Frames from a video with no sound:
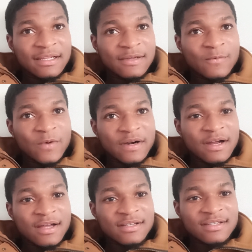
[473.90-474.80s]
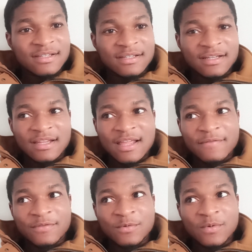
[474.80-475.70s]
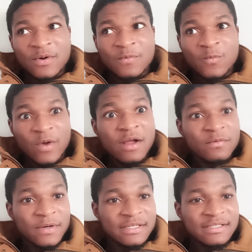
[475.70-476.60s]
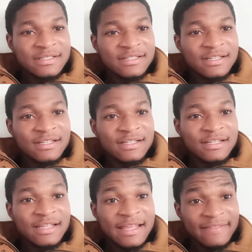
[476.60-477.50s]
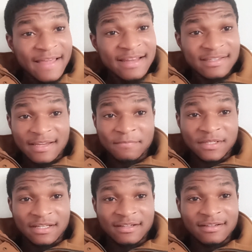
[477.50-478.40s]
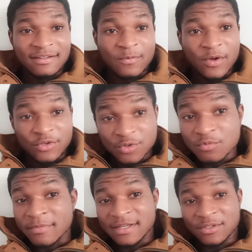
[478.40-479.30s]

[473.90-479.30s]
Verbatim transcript: whereas if you were well rested in that same day where you made